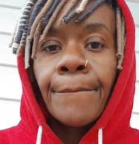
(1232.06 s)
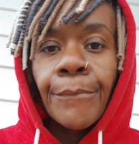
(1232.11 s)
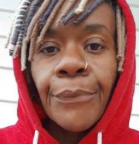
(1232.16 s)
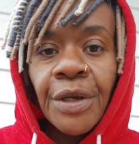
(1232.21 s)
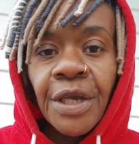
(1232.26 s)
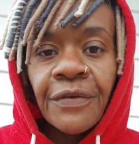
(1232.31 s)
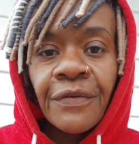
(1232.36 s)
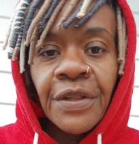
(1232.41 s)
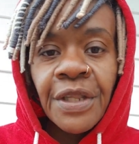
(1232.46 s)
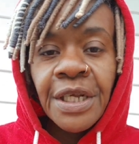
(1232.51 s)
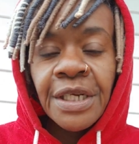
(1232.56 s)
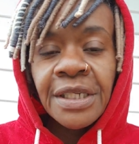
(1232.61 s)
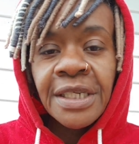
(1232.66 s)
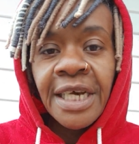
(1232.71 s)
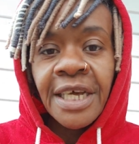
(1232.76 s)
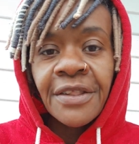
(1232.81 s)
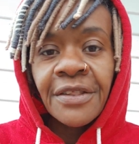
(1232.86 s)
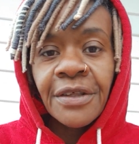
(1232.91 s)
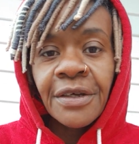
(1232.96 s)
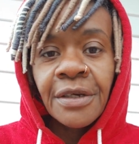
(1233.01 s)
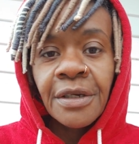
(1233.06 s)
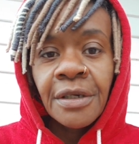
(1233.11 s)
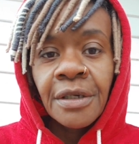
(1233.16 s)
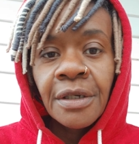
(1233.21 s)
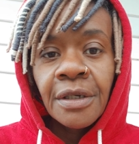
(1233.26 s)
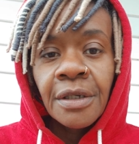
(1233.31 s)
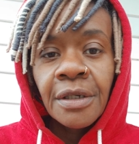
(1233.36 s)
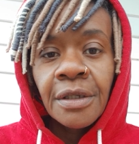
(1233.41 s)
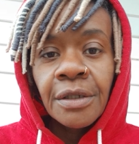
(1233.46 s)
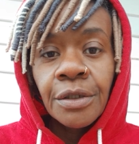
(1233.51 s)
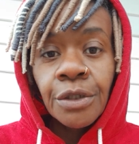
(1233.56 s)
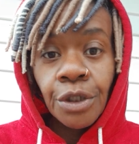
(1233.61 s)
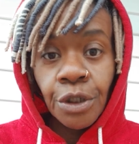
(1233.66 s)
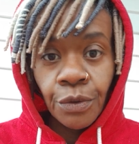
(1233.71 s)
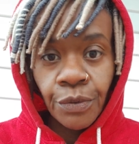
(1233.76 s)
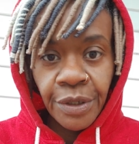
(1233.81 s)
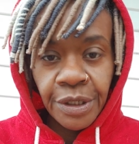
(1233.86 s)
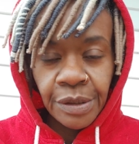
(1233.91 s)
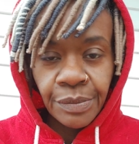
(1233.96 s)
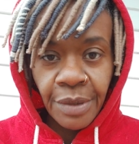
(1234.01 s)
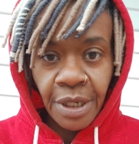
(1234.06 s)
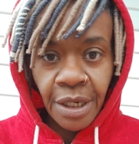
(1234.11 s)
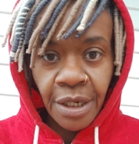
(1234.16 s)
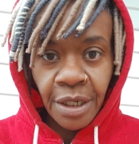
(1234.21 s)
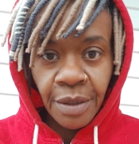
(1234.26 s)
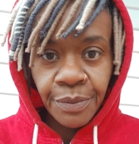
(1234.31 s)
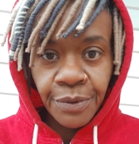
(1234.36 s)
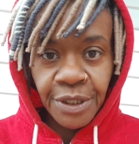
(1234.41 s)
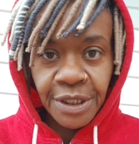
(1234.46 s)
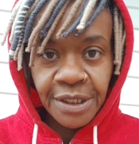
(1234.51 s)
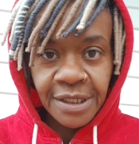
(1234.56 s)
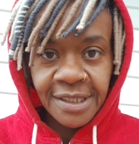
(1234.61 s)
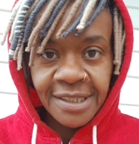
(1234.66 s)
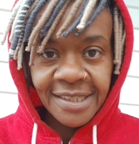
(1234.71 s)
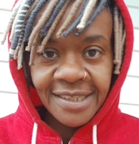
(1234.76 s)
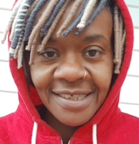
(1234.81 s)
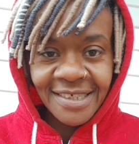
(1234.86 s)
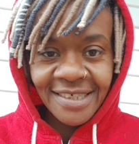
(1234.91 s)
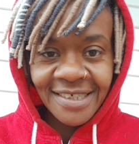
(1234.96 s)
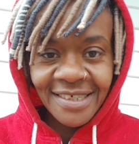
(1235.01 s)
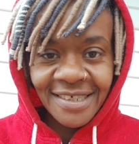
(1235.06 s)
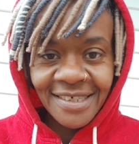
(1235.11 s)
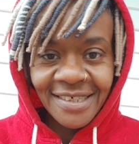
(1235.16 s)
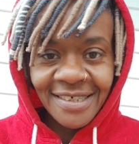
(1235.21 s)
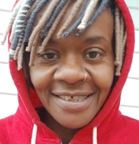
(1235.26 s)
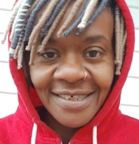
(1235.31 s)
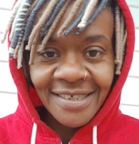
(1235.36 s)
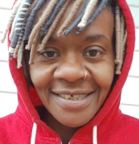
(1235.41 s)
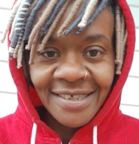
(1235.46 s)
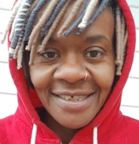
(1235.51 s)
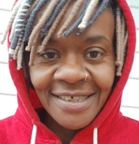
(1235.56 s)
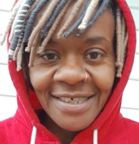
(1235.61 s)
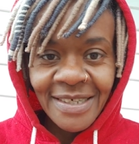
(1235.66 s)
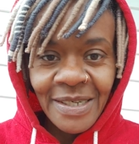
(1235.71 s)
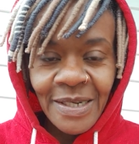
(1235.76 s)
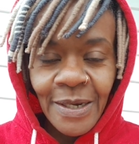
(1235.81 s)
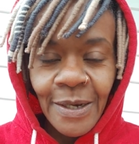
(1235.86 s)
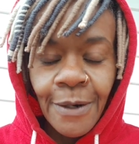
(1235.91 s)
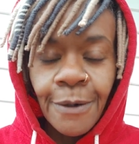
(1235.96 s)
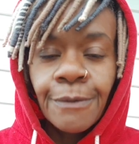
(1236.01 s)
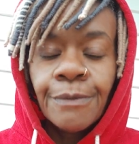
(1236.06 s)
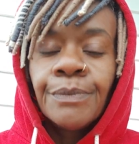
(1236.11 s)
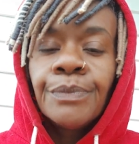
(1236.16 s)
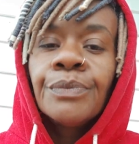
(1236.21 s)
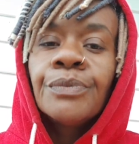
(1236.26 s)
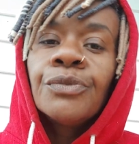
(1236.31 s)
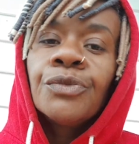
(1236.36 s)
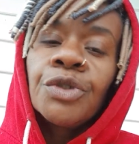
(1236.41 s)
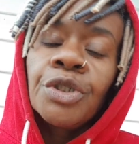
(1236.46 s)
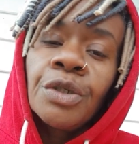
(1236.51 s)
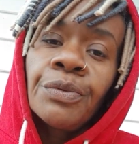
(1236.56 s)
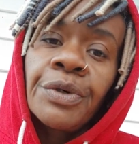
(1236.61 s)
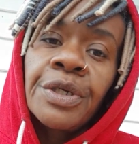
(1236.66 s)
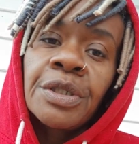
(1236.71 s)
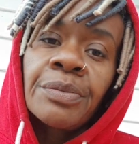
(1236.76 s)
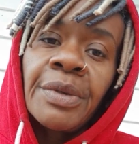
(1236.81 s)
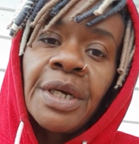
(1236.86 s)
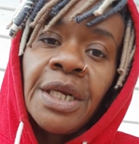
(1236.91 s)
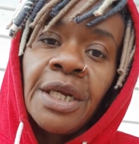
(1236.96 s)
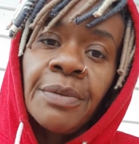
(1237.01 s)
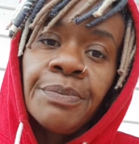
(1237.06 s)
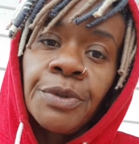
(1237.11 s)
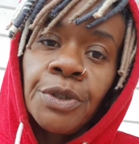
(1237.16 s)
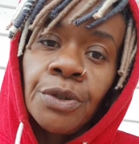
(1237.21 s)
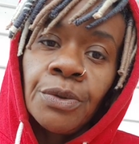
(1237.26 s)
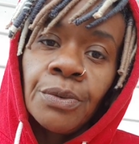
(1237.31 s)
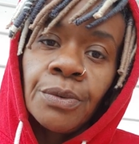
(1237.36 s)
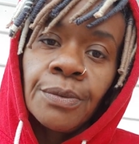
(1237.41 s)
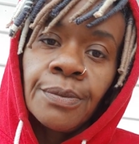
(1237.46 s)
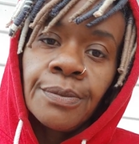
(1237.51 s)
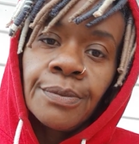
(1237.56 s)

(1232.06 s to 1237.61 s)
Even in death, she was my high priestess. She was my Neptune.